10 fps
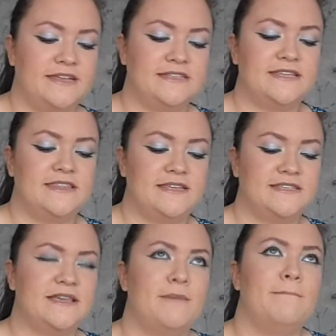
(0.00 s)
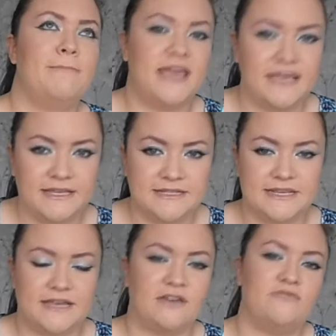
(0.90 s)
and it's in this
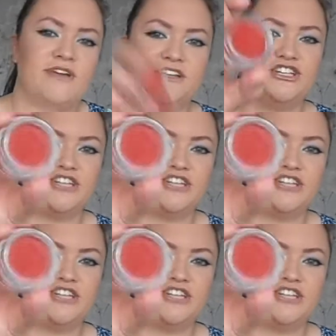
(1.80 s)
amazing red